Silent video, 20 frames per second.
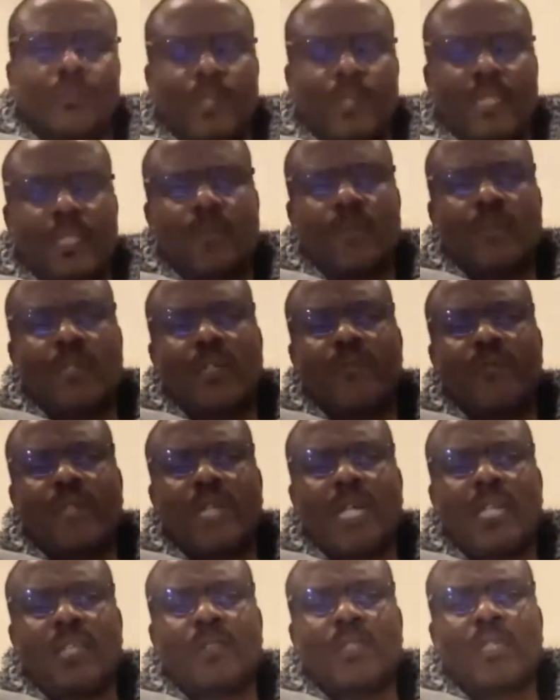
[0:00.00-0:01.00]
whether you have
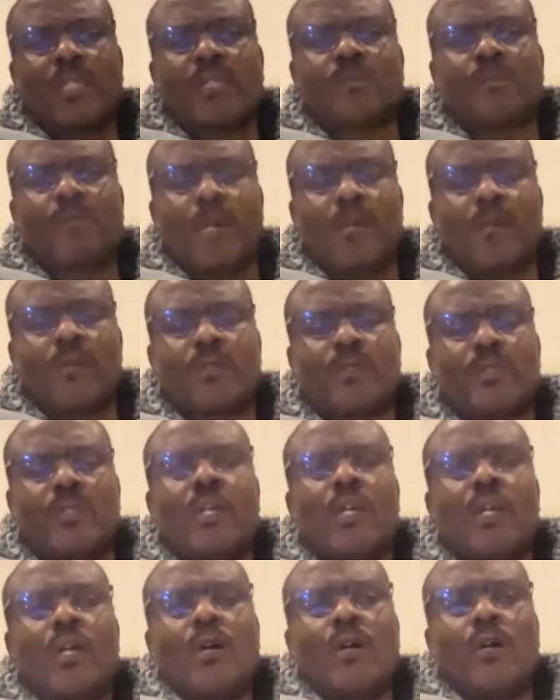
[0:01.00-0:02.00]
a spouse
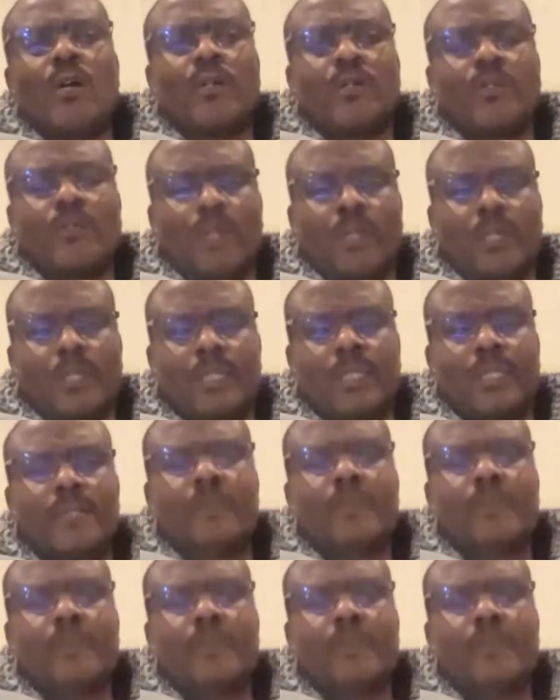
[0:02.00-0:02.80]
or not,